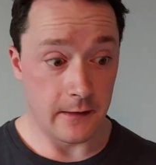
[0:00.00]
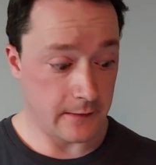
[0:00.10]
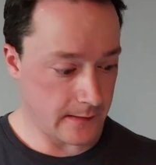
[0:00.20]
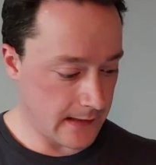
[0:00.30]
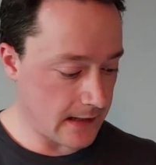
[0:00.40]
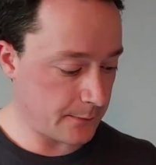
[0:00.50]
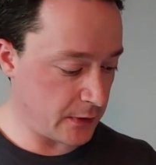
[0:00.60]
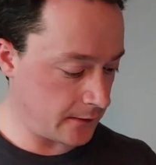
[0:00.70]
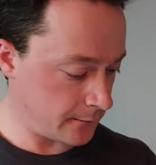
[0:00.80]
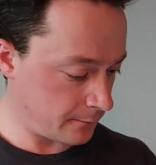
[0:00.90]
This last
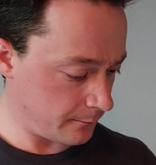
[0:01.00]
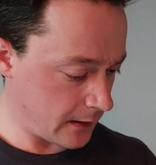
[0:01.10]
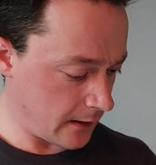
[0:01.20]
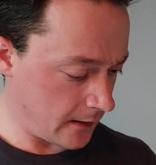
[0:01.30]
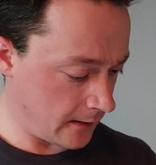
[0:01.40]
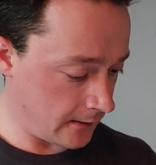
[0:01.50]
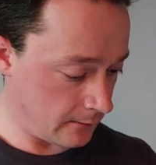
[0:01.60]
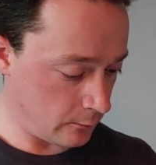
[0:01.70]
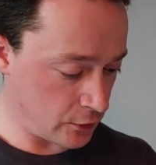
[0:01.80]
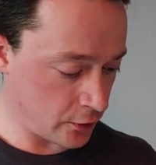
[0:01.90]
bit,
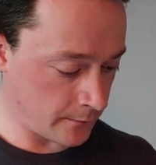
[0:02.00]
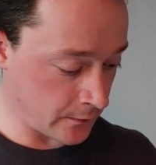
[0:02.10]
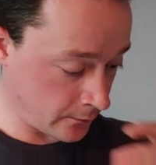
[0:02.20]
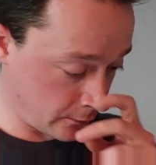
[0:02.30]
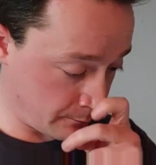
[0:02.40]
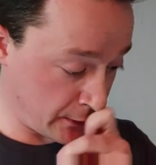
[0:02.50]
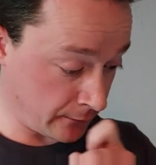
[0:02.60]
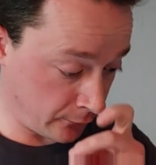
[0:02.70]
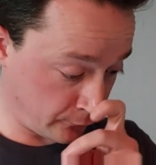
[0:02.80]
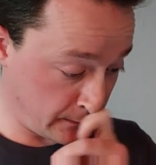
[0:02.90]
which comes under
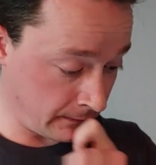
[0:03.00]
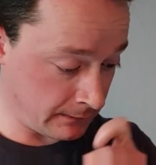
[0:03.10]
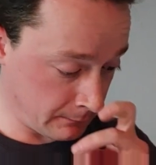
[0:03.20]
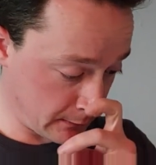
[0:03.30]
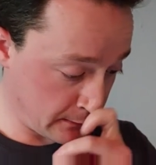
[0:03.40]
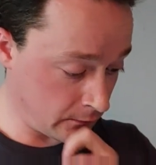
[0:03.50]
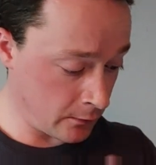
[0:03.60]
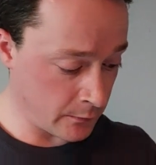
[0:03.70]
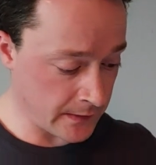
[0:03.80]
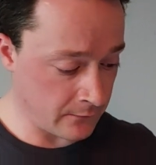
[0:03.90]
part 3,
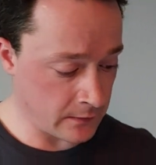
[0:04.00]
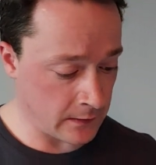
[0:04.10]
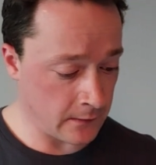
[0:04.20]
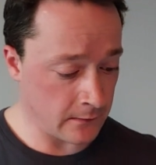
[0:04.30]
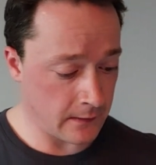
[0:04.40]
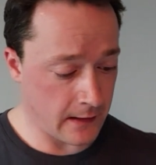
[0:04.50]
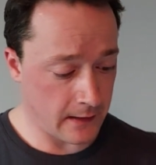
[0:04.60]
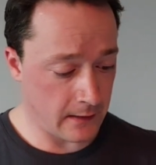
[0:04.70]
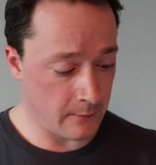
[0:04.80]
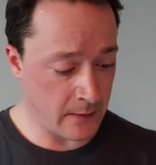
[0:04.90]
number 17,
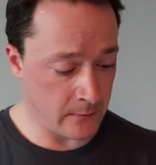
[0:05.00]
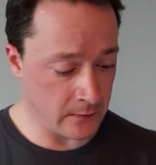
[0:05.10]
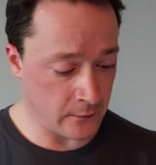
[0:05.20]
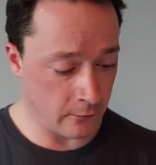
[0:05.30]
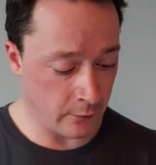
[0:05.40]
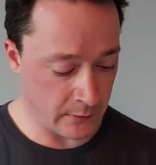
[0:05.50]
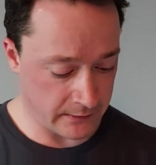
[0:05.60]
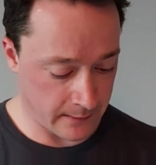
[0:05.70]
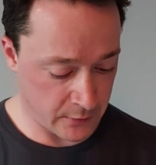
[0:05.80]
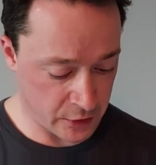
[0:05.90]
Amendment to the Criminal
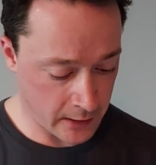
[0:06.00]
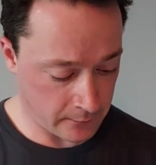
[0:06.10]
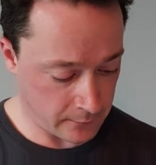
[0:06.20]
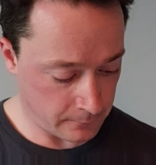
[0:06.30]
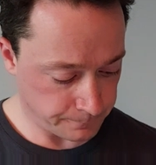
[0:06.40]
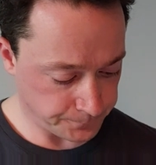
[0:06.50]
Damage Act,